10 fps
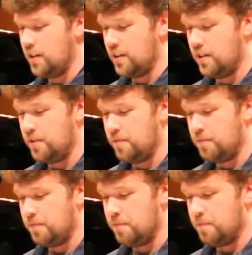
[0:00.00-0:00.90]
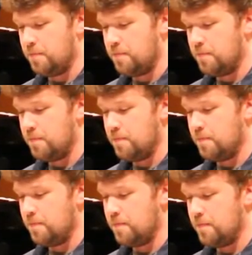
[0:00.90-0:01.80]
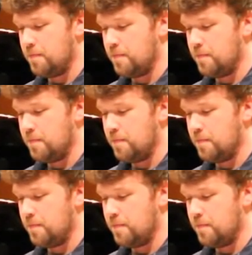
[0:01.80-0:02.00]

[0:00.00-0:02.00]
(silence)